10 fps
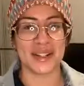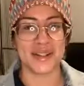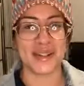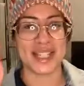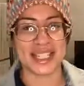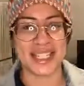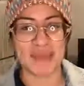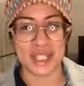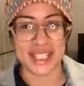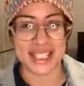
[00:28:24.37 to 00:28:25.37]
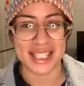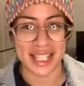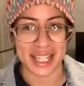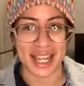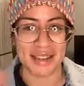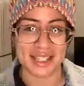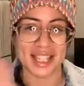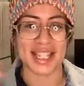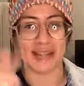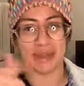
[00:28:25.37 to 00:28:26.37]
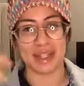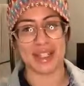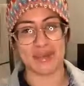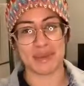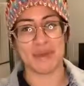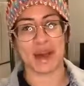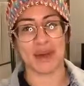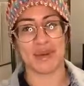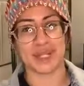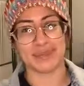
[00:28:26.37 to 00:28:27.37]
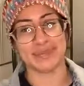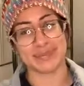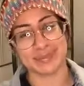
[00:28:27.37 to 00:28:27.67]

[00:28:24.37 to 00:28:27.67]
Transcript: when the stimulus hit, I was like, let me buy one.